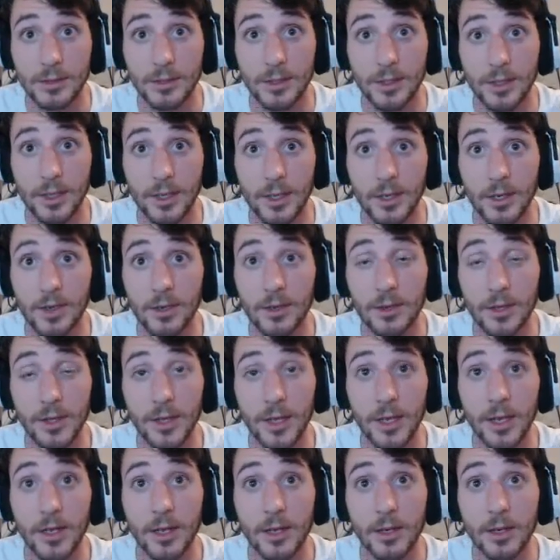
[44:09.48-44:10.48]
I don't
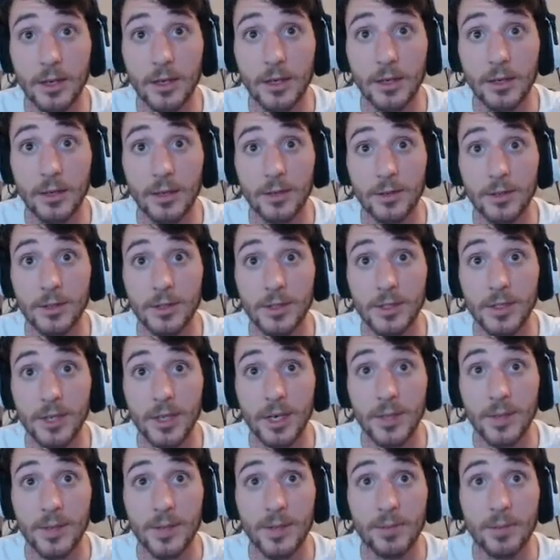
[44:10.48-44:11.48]
think there's
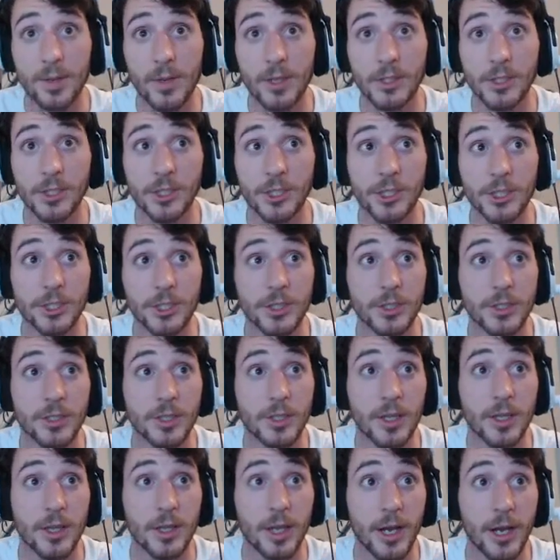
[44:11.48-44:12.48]
gonna be much
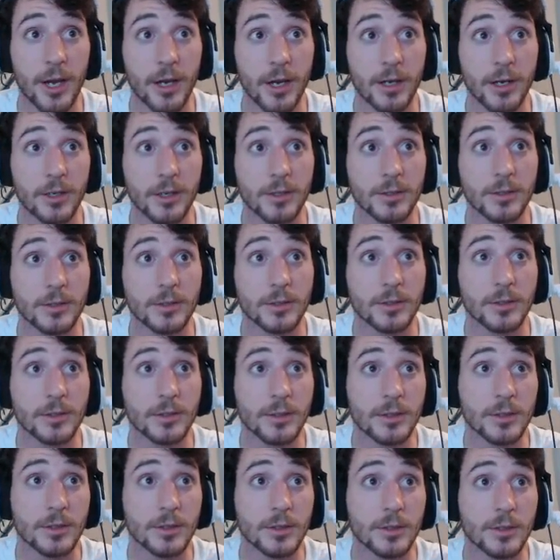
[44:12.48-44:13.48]
there.
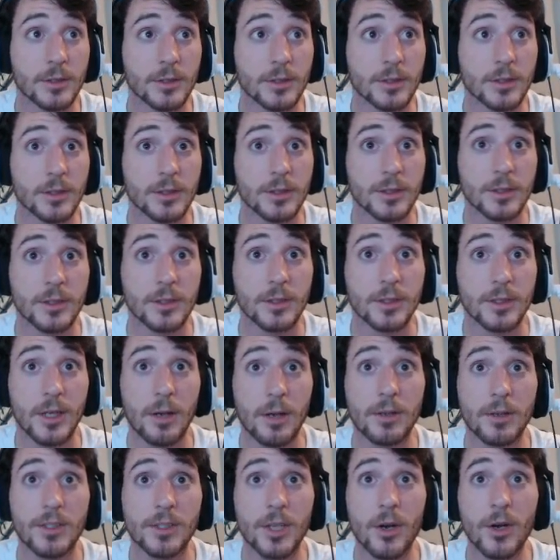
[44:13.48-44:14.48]
I
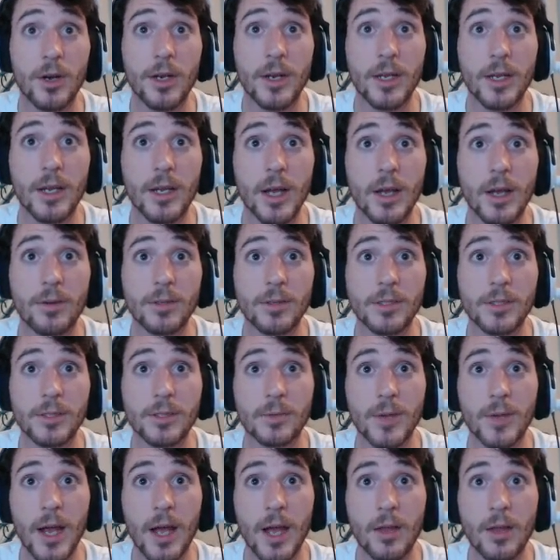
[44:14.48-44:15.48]
was
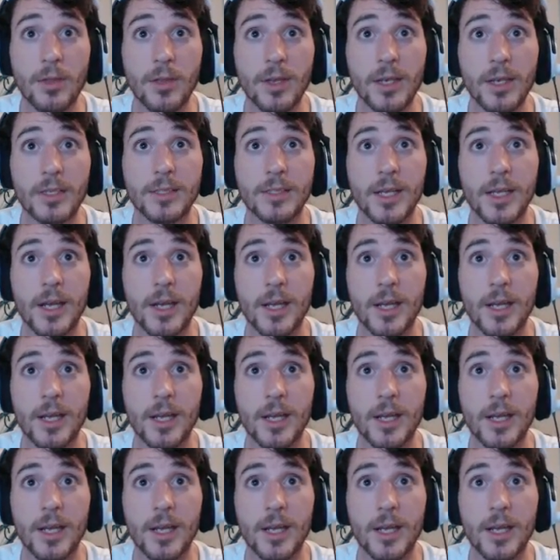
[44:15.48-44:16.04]
around the entire,